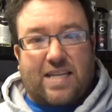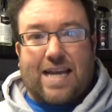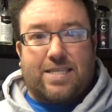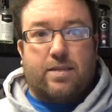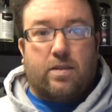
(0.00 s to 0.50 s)

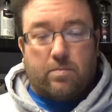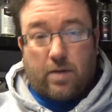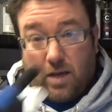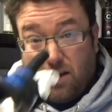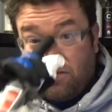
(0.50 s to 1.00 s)
tested
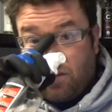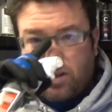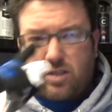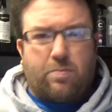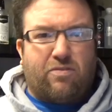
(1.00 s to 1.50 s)
them
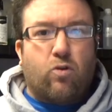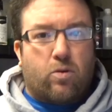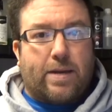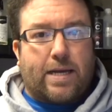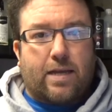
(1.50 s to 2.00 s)
first
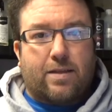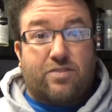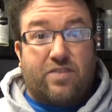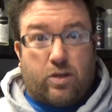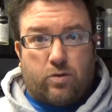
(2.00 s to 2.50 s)
before making
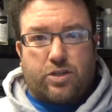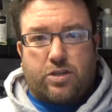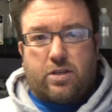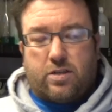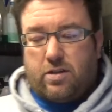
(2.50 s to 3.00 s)
this video,
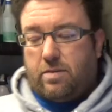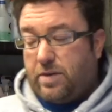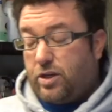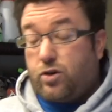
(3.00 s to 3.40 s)
just to be